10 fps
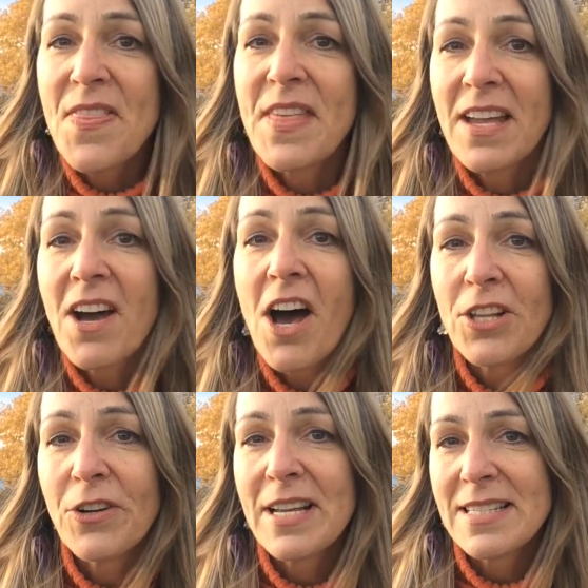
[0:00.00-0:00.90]
that
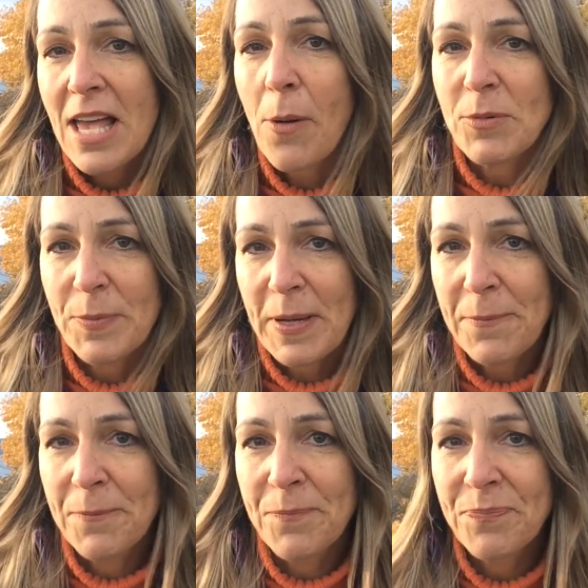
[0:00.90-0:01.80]
color has helped me.
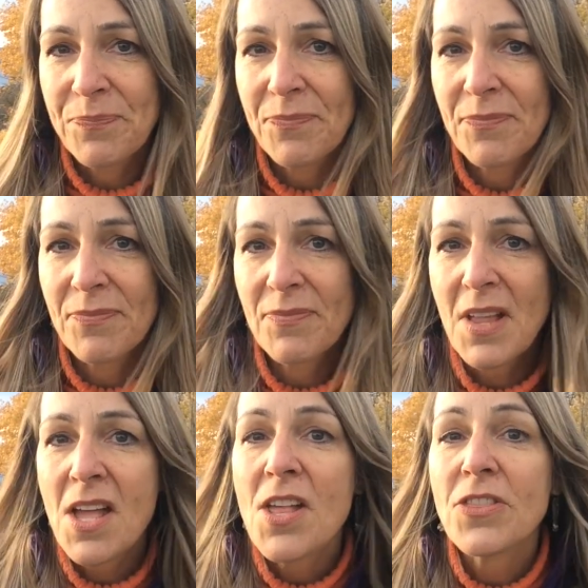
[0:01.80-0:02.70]

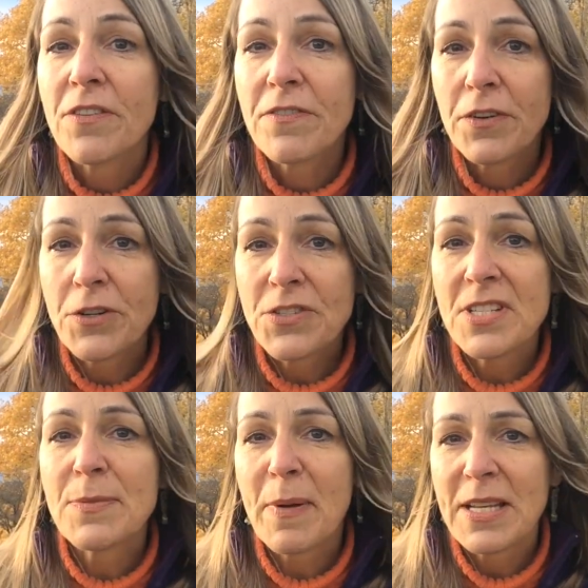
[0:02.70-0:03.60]
The first
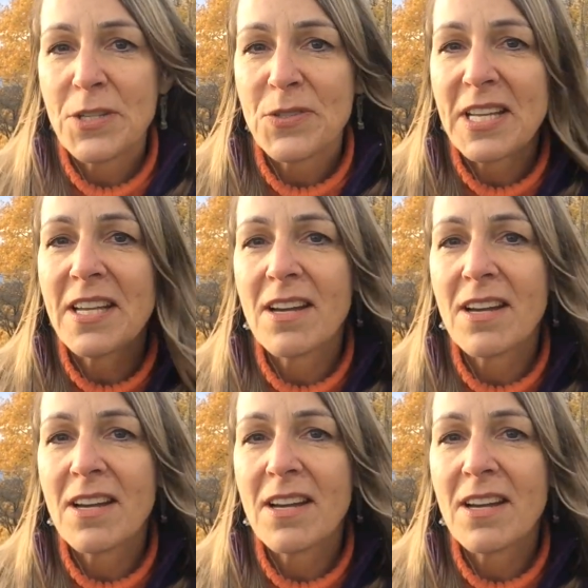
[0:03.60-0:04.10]
is by using